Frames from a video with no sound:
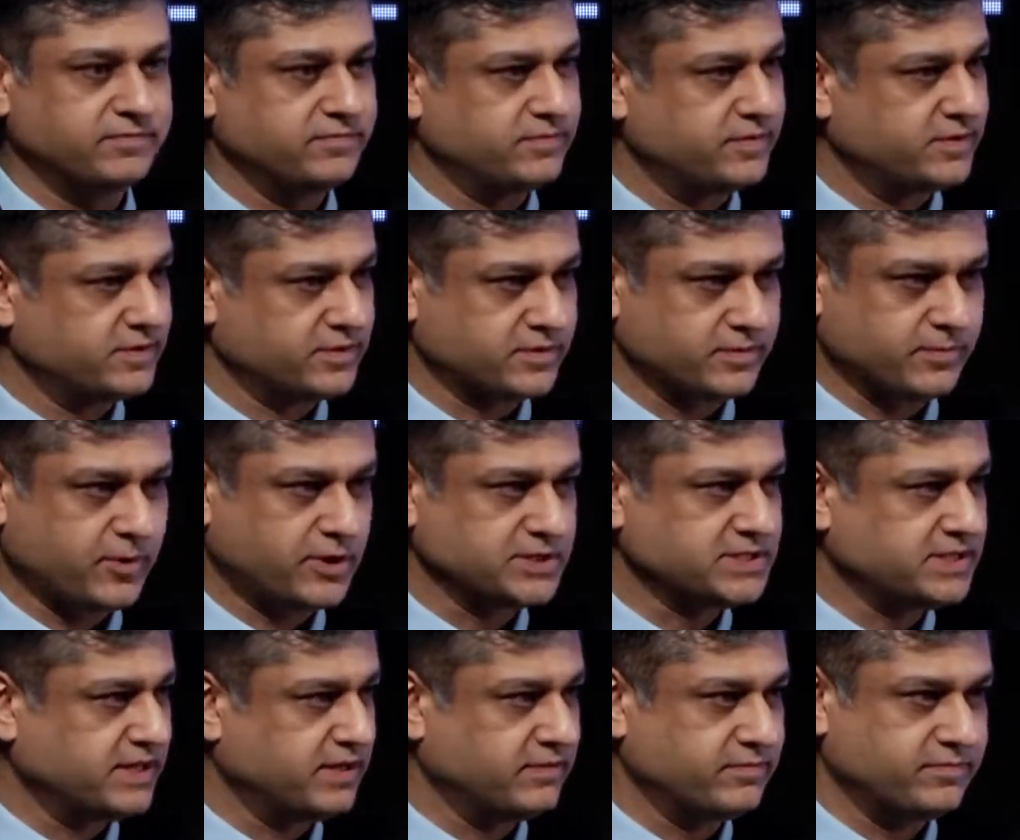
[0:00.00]

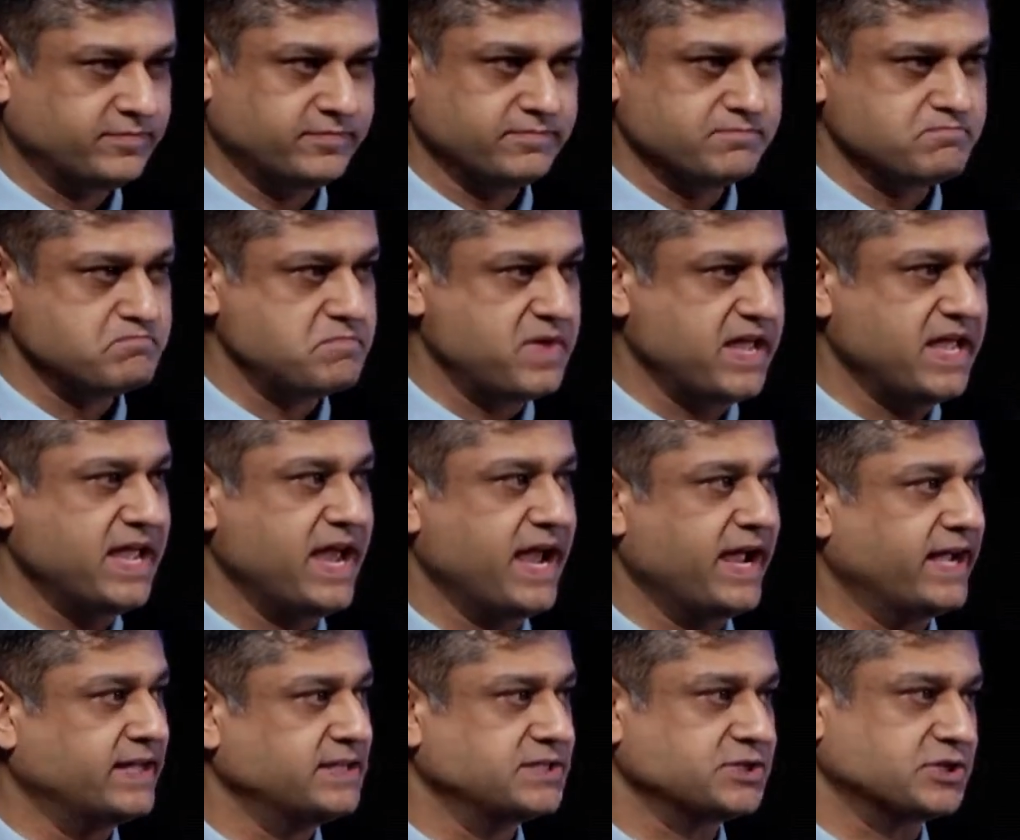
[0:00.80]
Robots have big
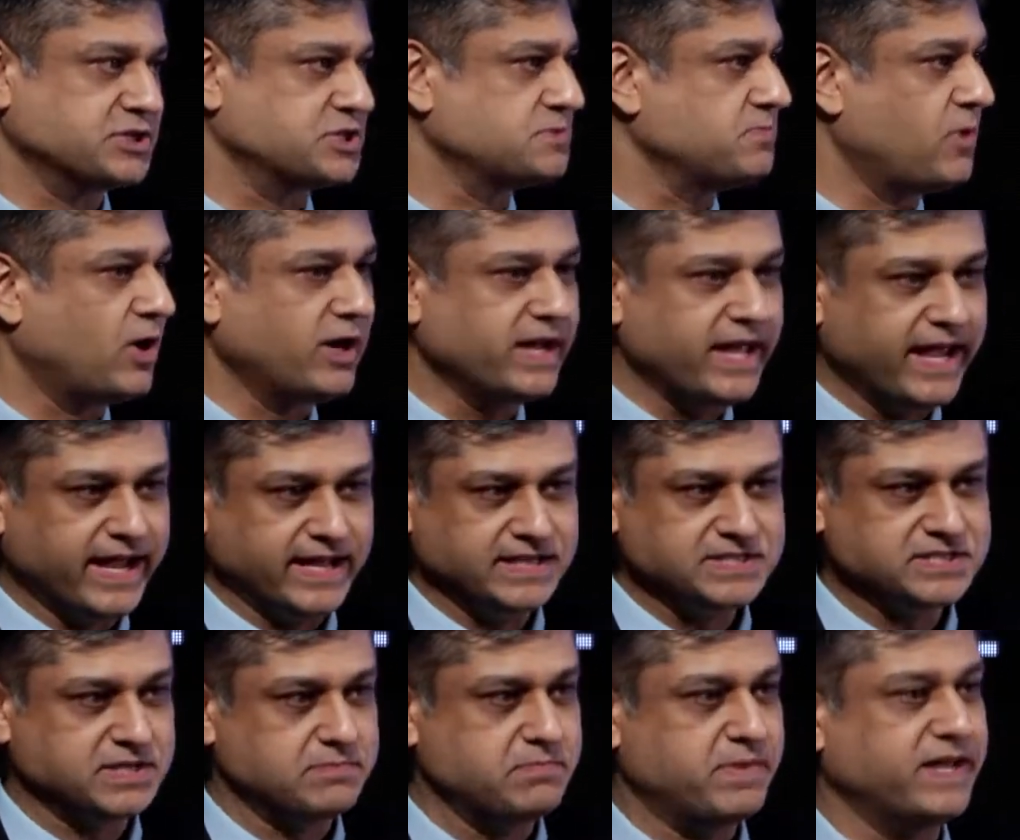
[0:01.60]
hands or small
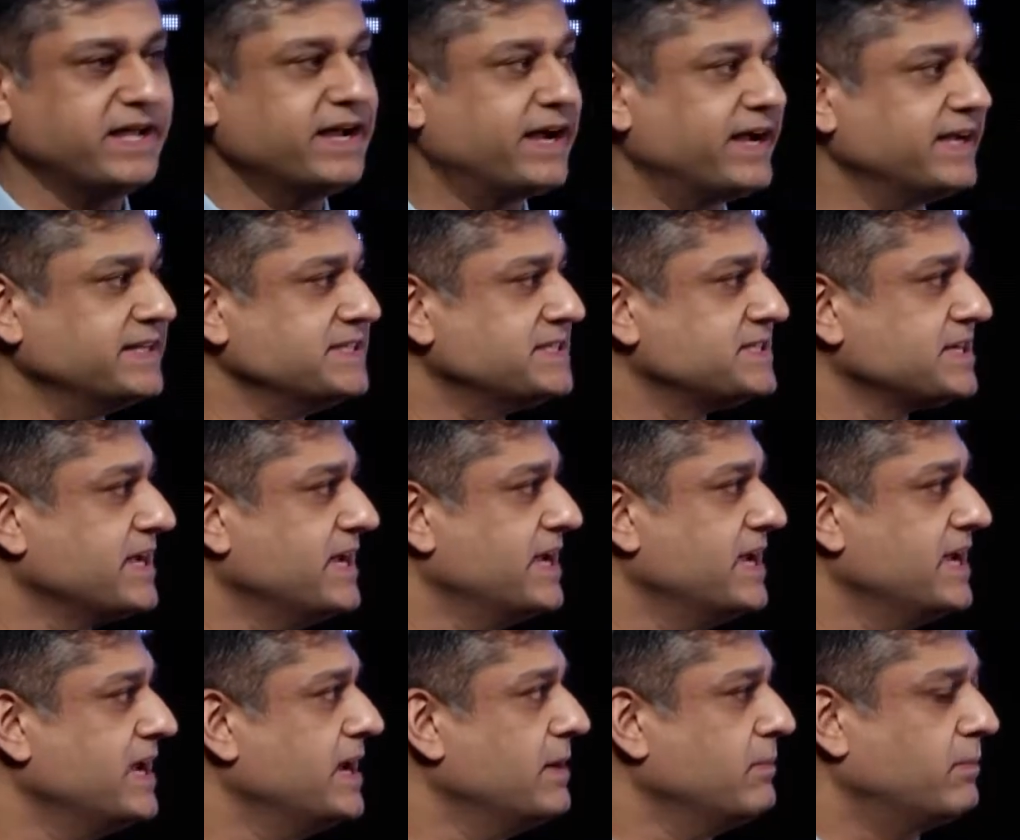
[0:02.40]
hands and big eyes.
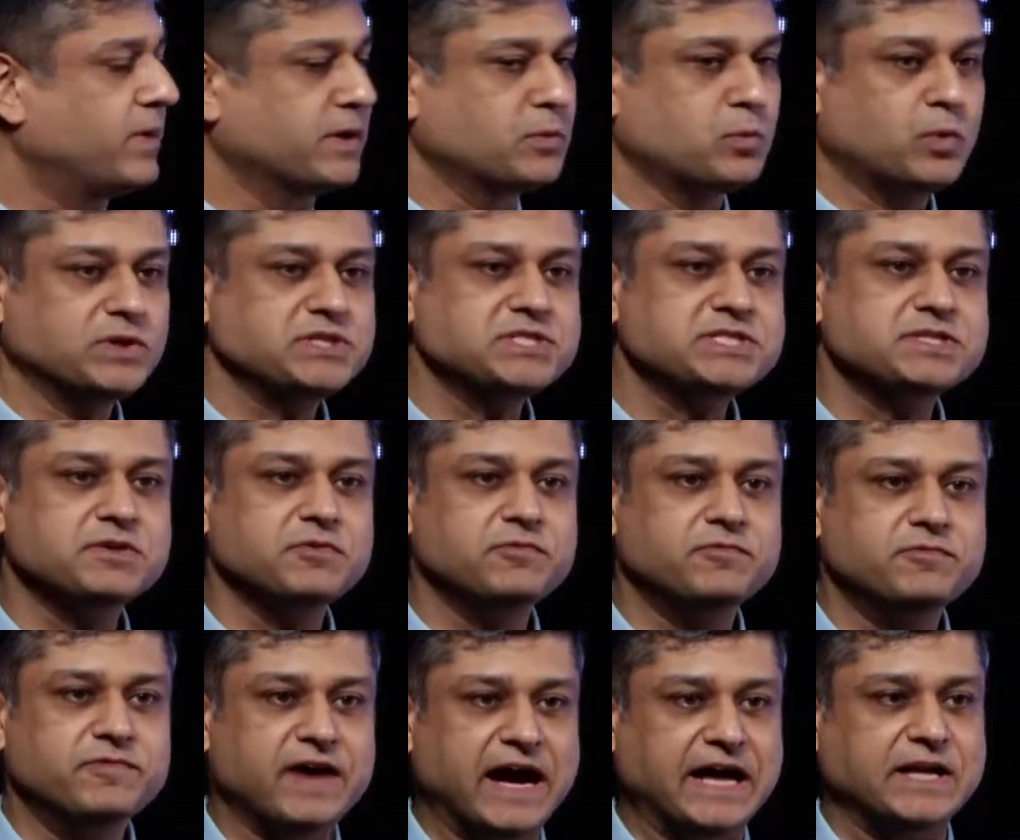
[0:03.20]
But what's the
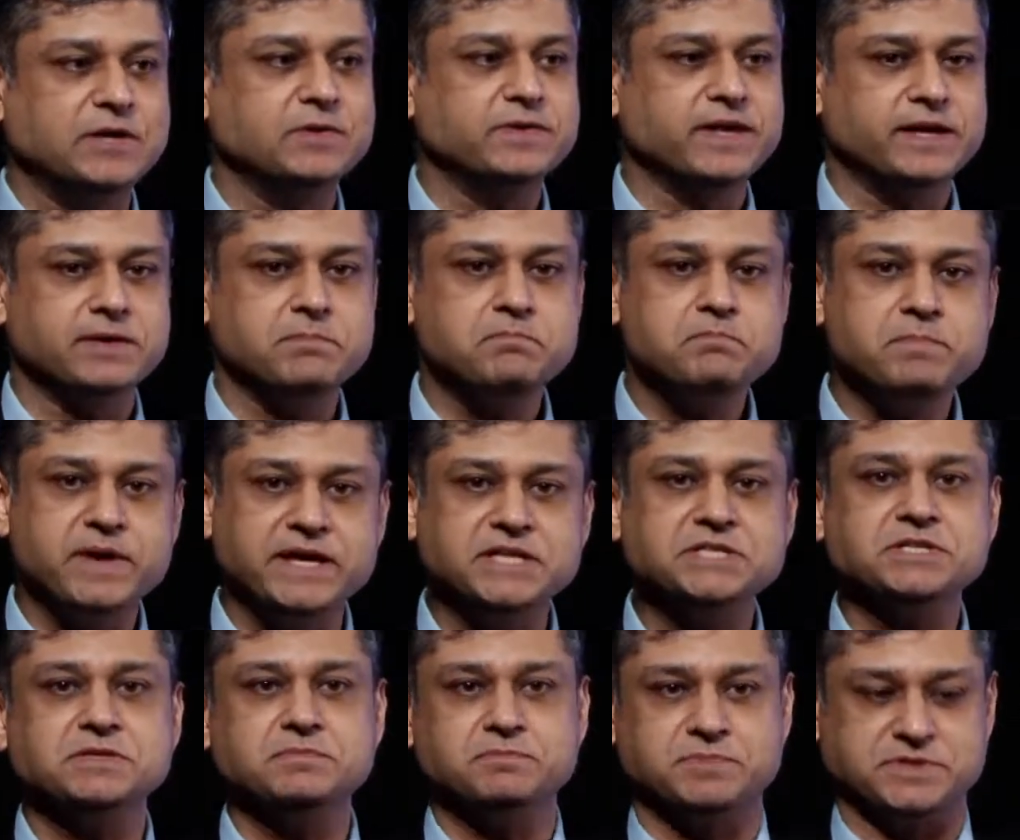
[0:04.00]
value that a
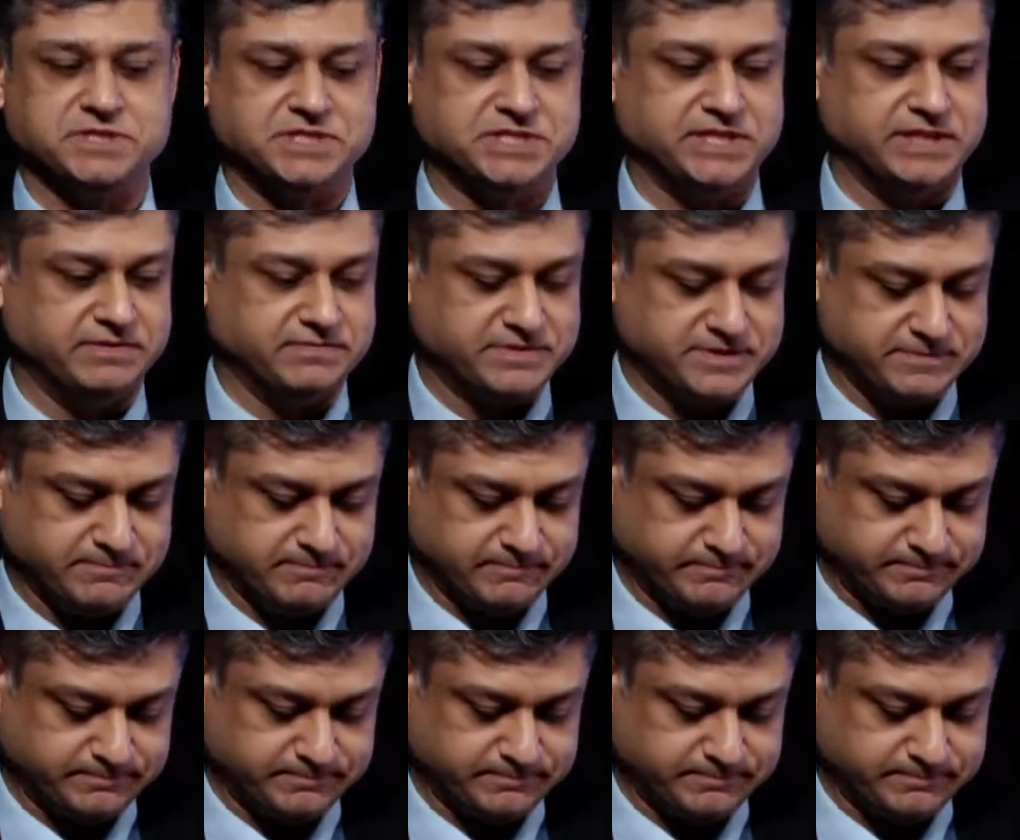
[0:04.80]
patient perceives?